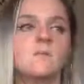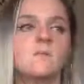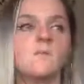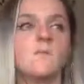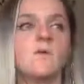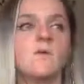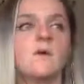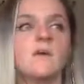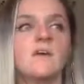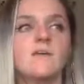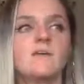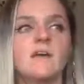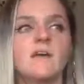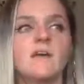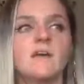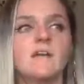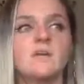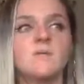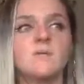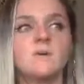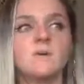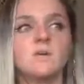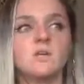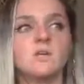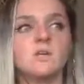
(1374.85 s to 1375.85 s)
But
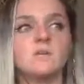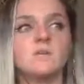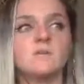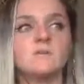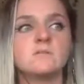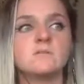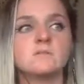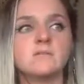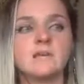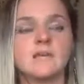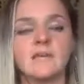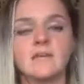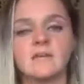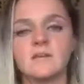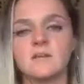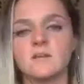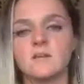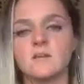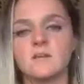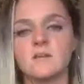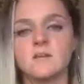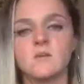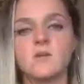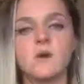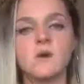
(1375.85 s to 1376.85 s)
anyone who's like
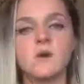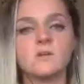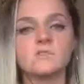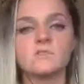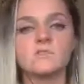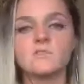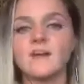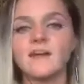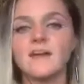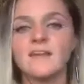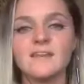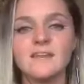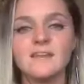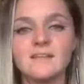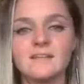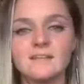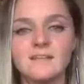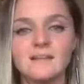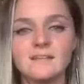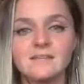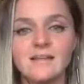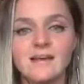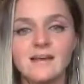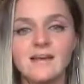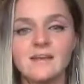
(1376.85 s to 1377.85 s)
not trying in
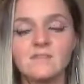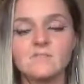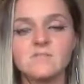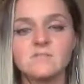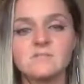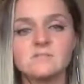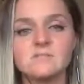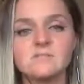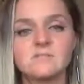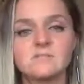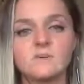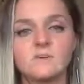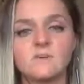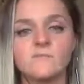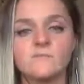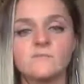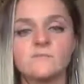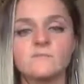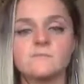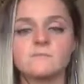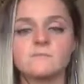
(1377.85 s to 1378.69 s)
their life and stuff,